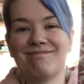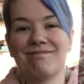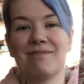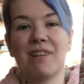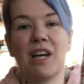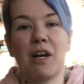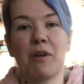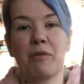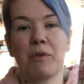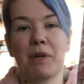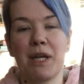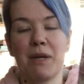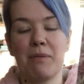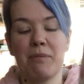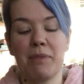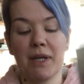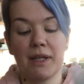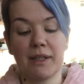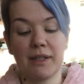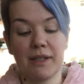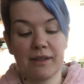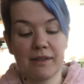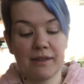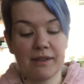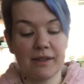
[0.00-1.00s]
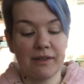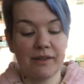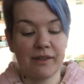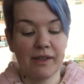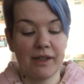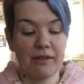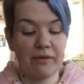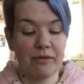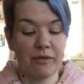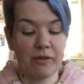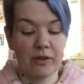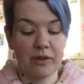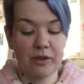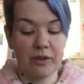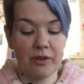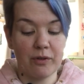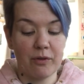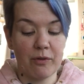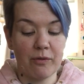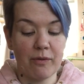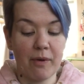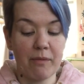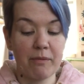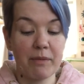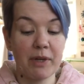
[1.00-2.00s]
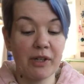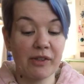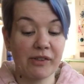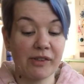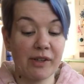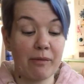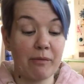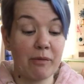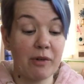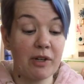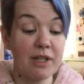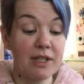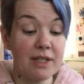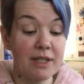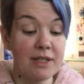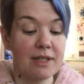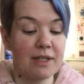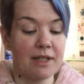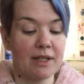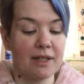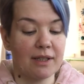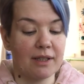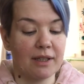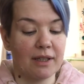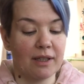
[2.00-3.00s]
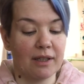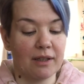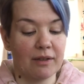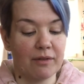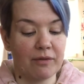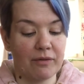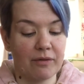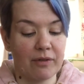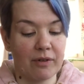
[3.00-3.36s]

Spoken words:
I'm keeping this design for the new one because I'm redesigning it